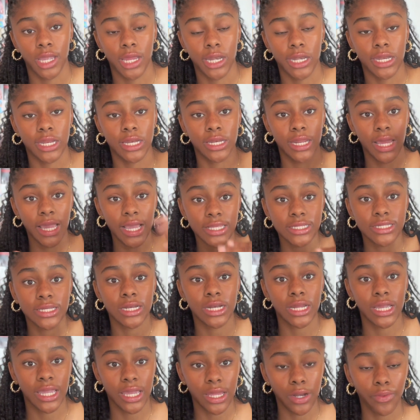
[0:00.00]
The day is
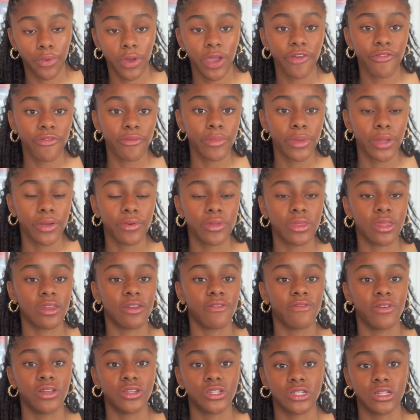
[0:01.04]
gonna get away from you, and then
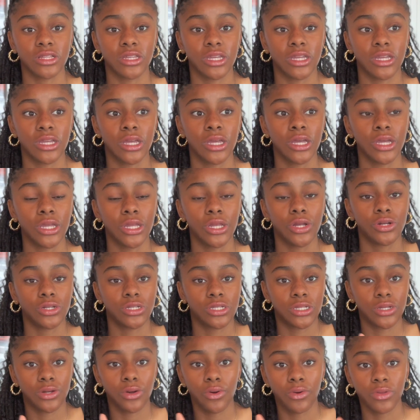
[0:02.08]
eventually you're
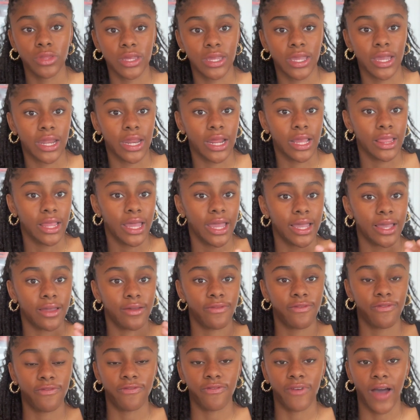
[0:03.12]
still only getting like
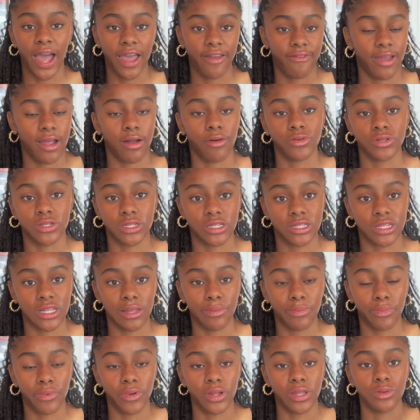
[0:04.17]
5 hours of
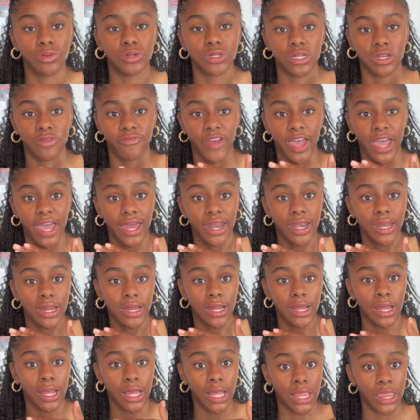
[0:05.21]
sleep when you should have had
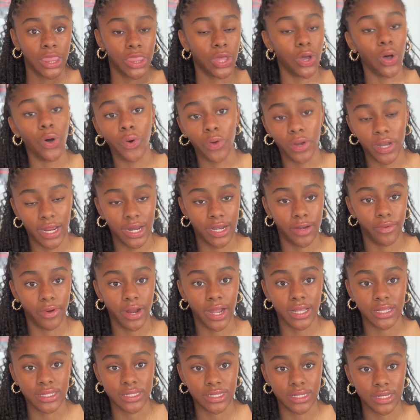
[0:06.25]
the whole day to
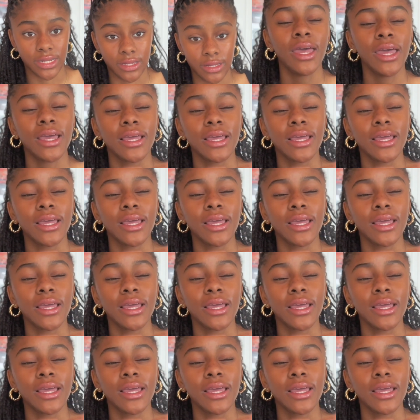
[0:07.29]
rest.